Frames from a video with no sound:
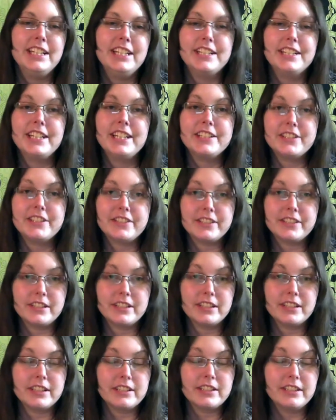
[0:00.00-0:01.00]
Now this
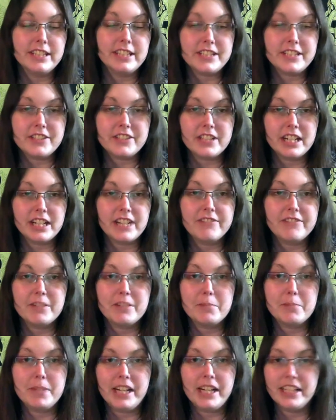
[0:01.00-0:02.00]
is a list that I've
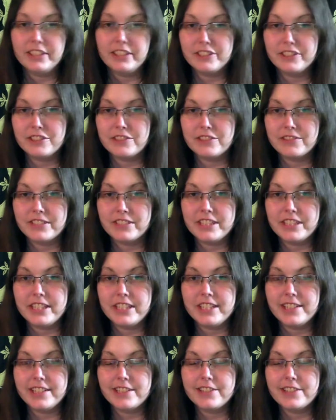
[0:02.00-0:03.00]
compiled over the
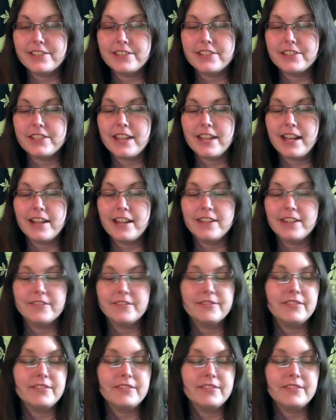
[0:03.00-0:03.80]
years of